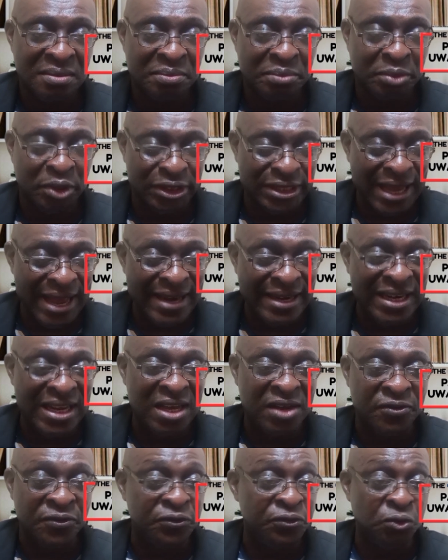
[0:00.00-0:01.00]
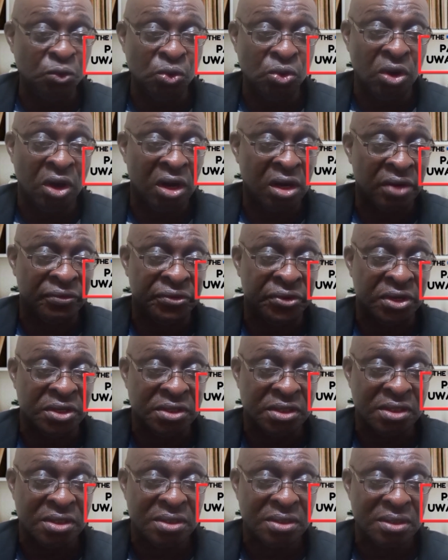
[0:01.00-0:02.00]
But INEC fooled all of
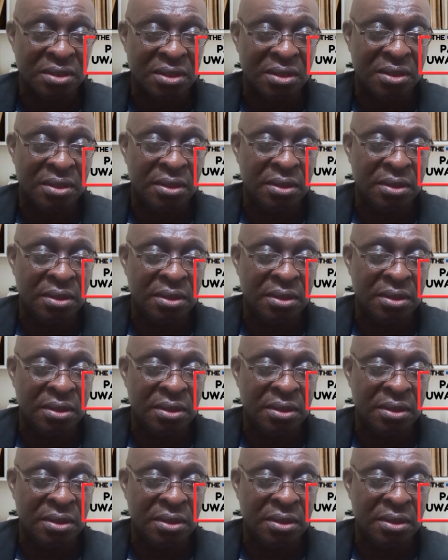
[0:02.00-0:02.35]
us